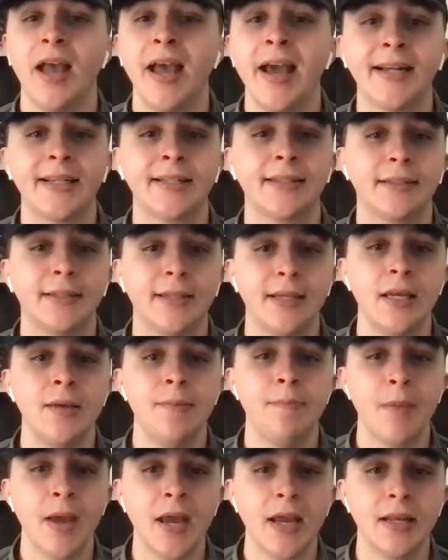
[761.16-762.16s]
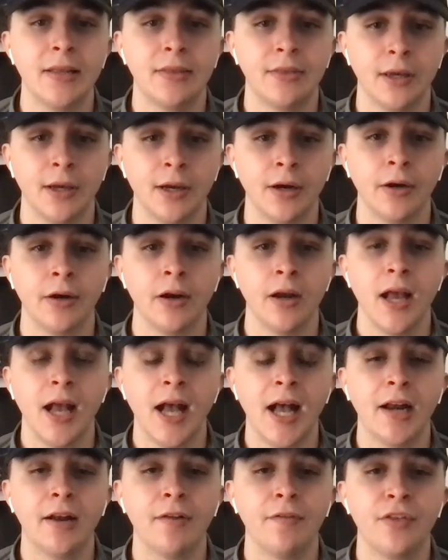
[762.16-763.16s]
X team made it there
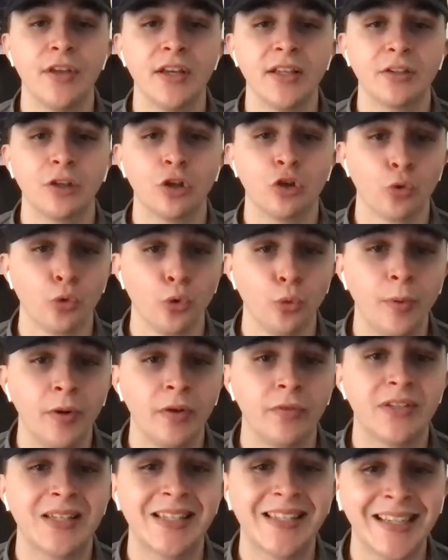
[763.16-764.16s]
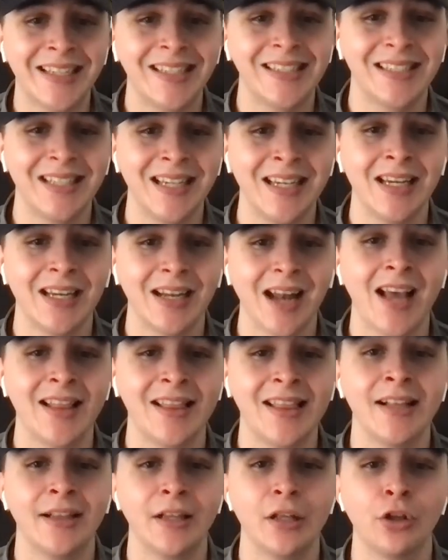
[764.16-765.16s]
out of this group of 16, I
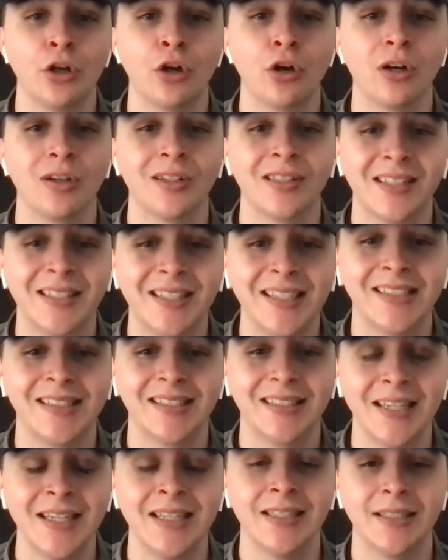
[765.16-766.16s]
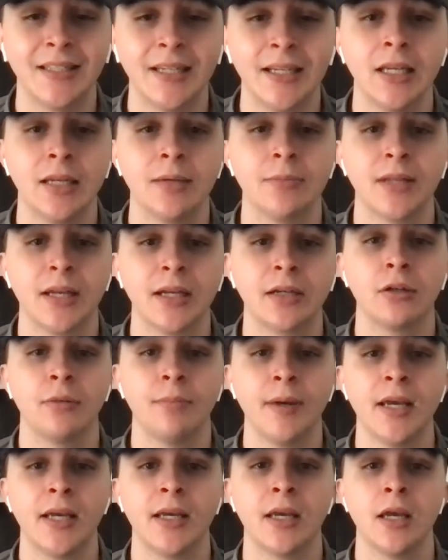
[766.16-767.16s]
think that there are 16 teams that could
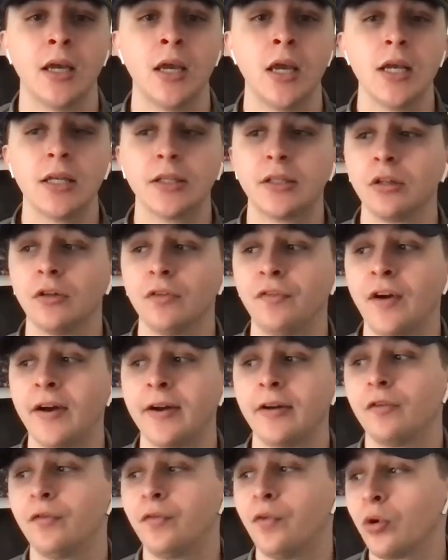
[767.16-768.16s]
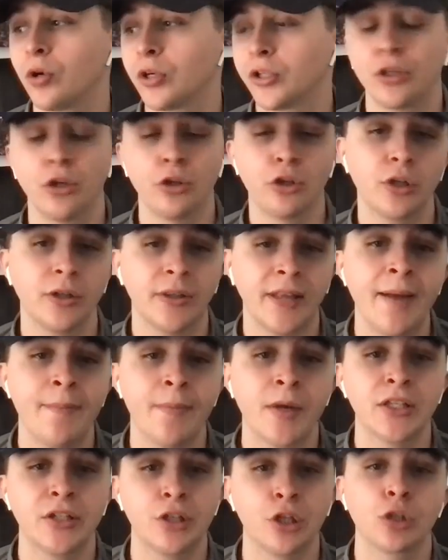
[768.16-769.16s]
make it to the Final Four. So that
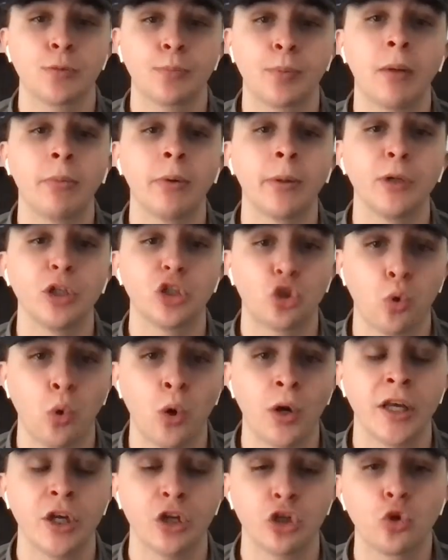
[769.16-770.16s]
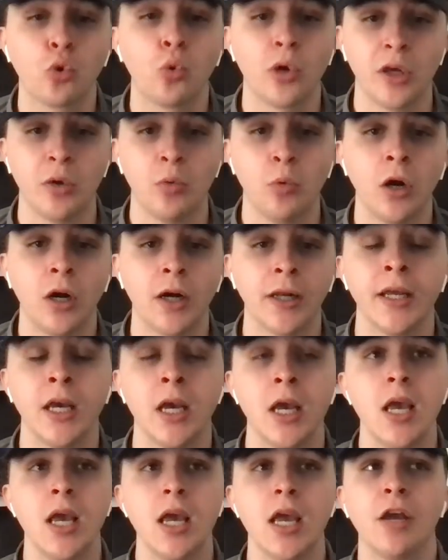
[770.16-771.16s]
means there's probably 20 or 21,
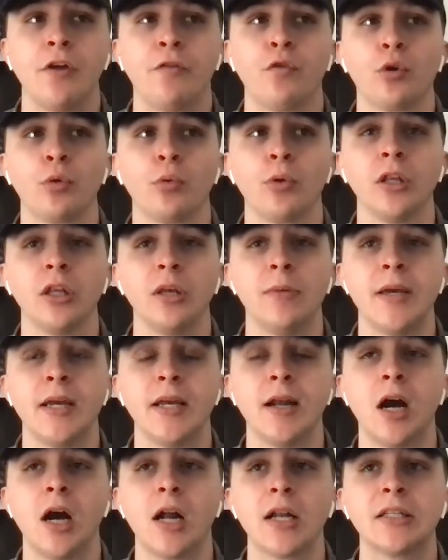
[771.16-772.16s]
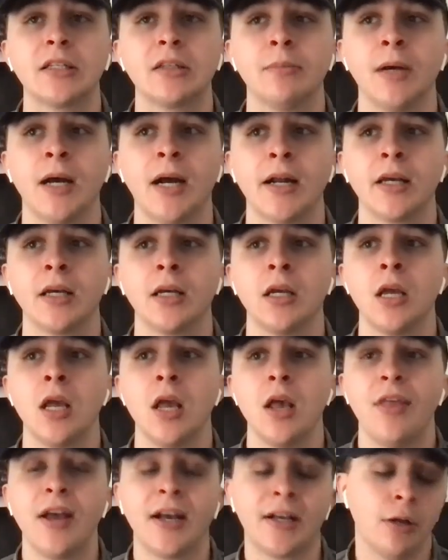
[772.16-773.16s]
if we're really being honest about it,
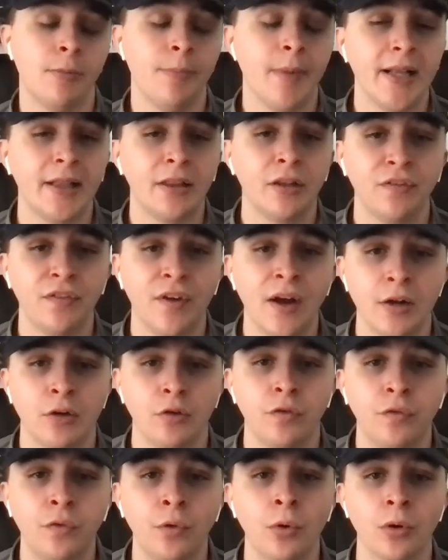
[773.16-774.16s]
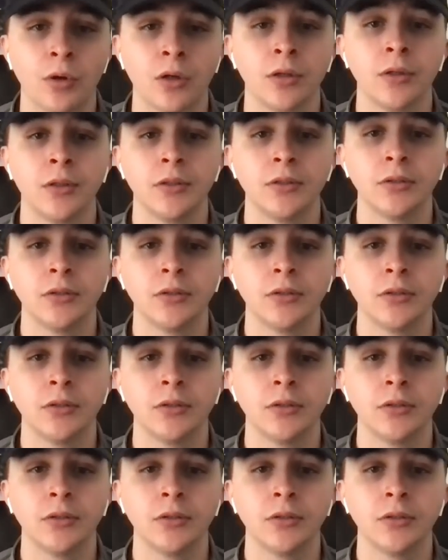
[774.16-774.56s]
that could make the Final Four.